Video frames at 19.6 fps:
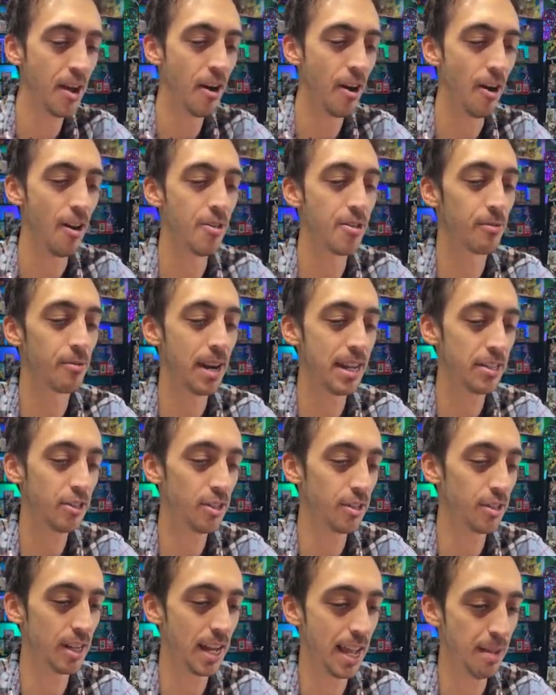all the rest
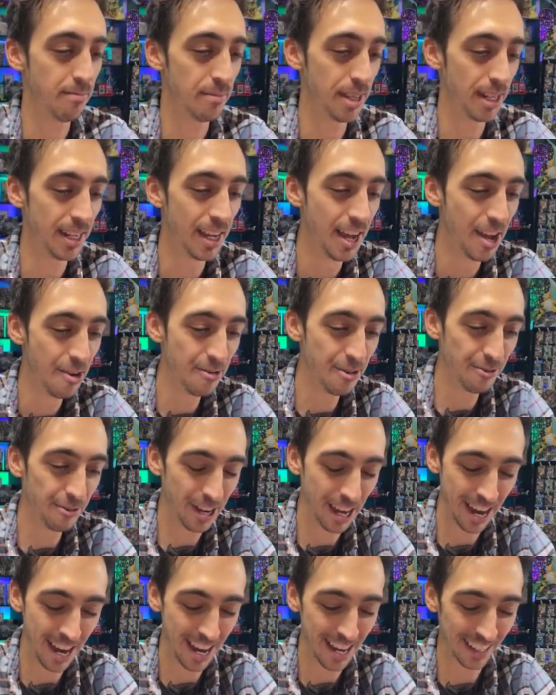just empty. We've
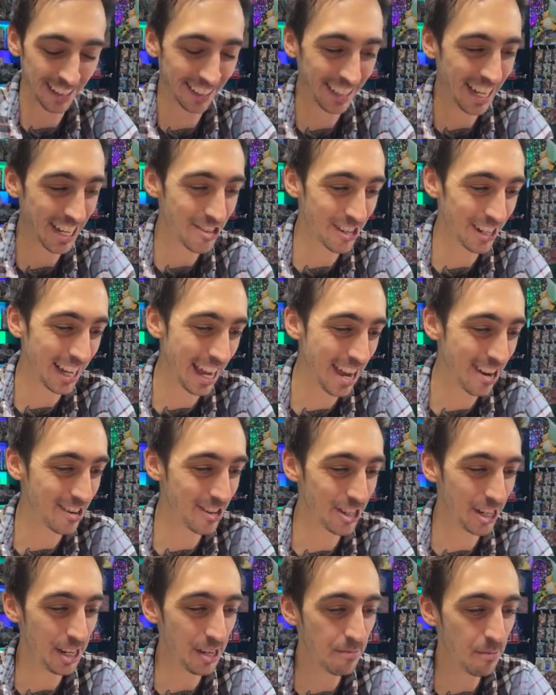got Electric
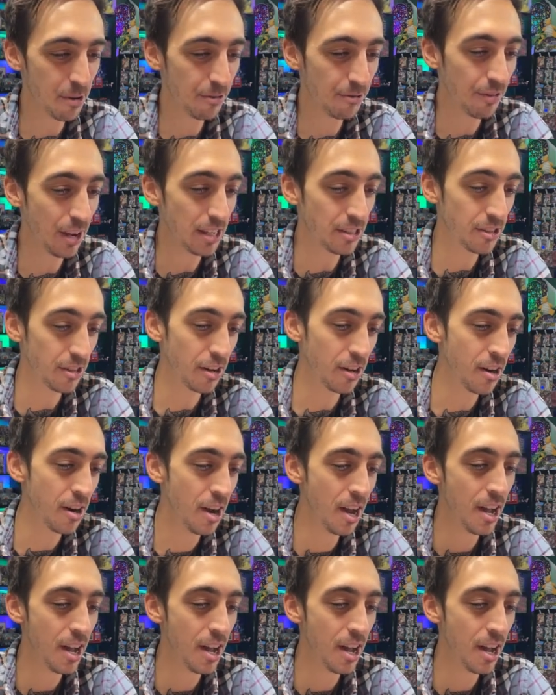Energy, Professor.